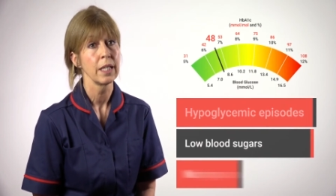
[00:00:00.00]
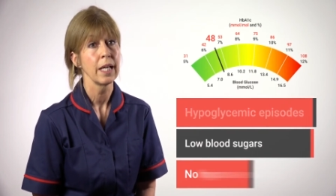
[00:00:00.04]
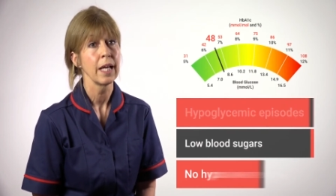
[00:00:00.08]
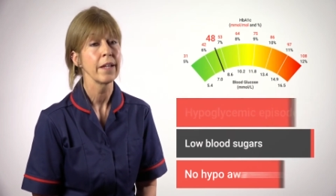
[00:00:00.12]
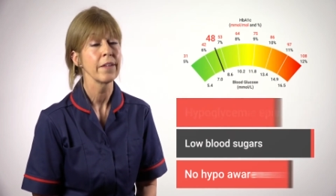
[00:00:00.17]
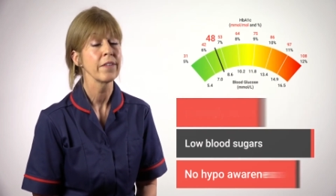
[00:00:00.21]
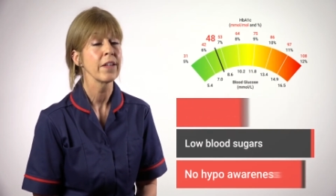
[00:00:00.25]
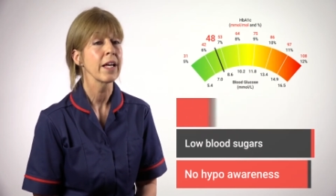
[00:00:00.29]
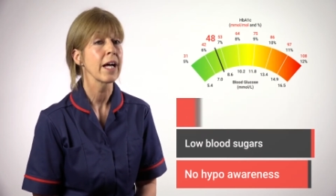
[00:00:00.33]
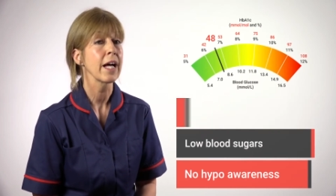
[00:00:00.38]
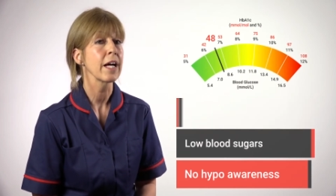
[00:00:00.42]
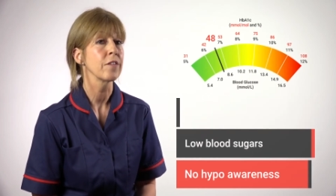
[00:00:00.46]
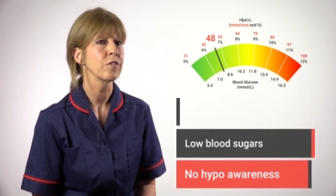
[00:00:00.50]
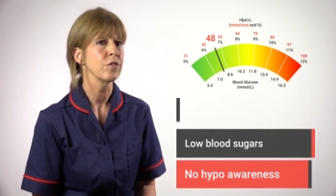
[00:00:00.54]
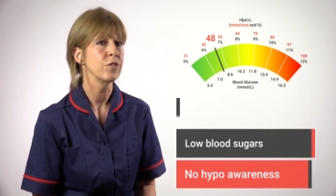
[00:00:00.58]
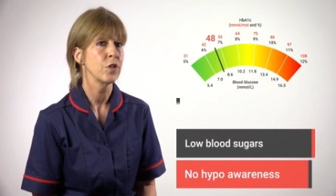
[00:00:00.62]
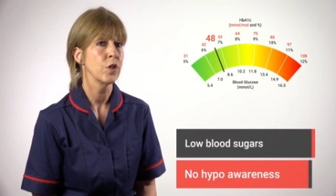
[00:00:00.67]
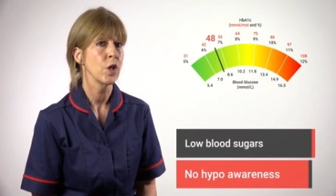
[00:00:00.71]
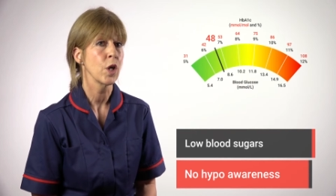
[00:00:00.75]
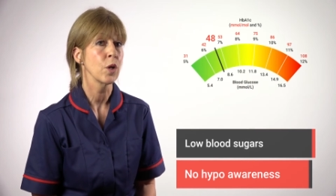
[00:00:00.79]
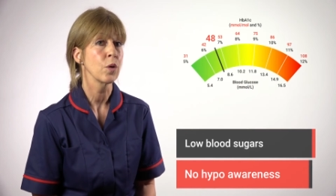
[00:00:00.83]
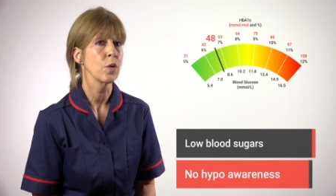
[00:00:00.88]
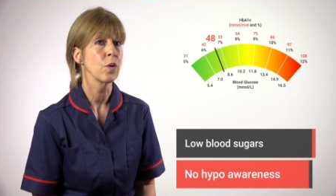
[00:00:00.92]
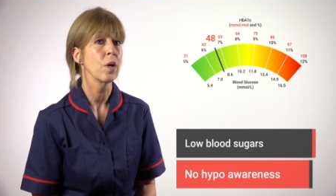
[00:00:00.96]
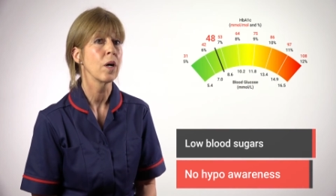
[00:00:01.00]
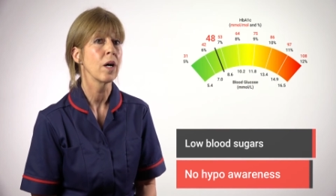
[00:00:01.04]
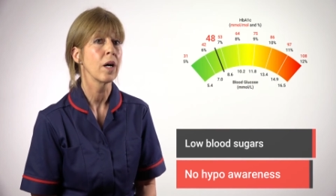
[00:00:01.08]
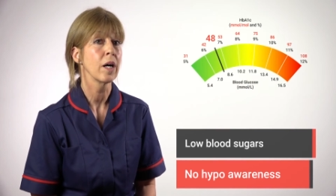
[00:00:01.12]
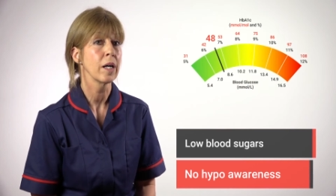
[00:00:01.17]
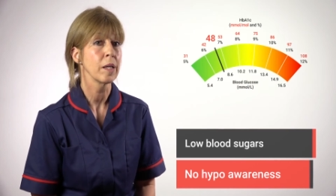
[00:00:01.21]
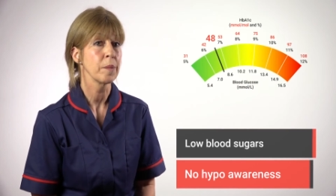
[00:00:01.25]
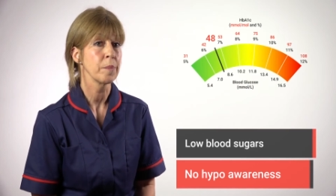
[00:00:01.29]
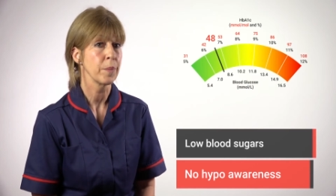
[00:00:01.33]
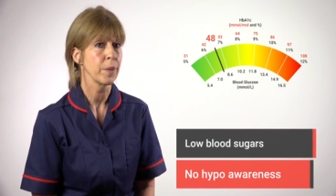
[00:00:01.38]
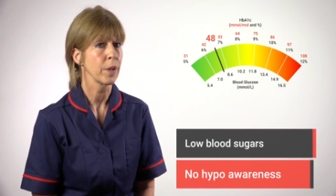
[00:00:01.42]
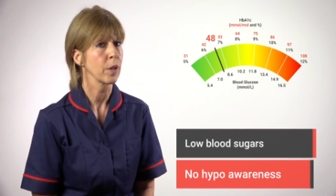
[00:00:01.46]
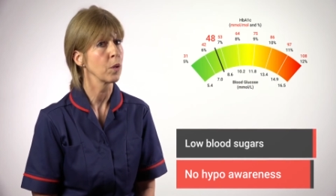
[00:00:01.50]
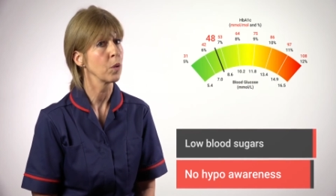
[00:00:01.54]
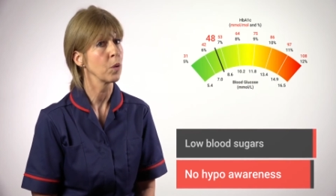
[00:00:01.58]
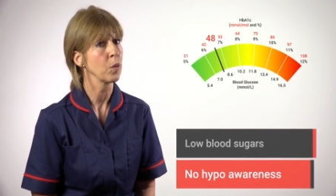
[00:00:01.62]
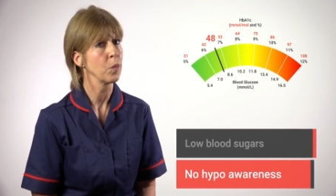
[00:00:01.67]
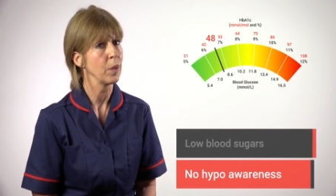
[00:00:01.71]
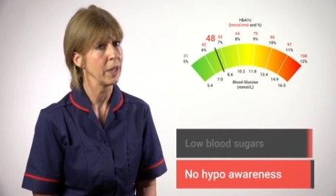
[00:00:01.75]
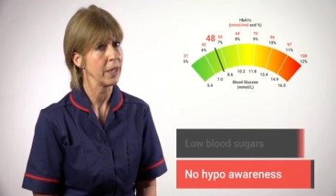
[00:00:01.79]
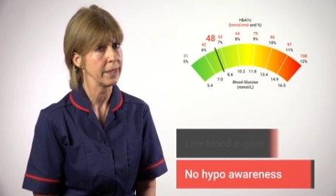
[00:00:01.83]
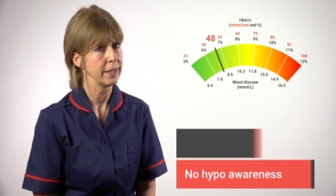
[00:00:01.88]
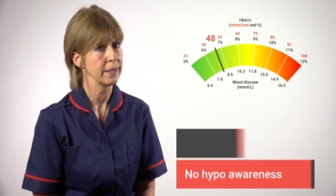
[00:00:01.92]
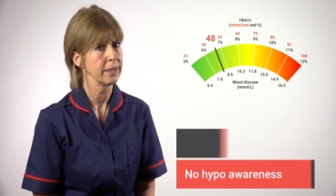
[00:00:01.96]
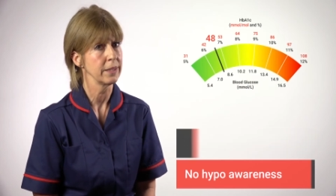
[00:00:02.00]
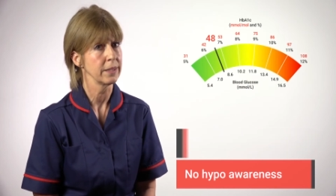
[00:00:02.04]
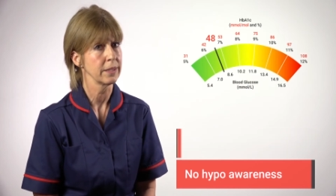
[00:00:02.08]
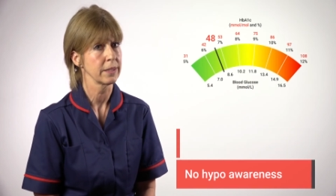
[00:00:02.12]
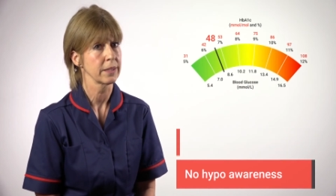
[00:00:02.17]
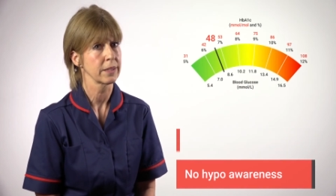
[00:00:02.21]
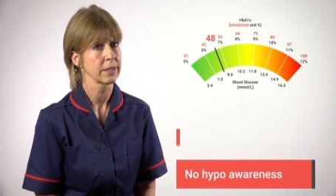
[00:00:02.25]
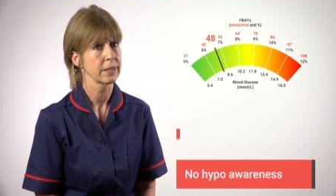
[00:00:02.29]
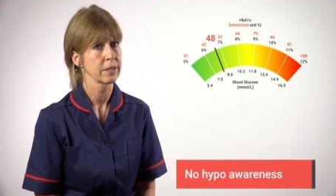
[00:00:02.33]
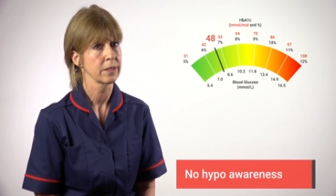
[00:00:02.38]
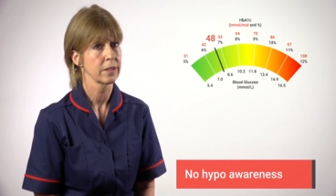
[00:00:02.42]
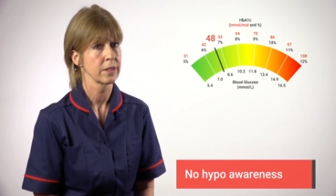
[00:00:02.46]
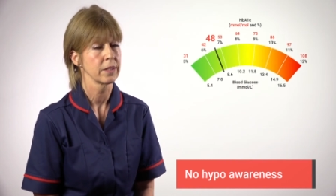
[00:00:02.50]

and they have no hypo awareness.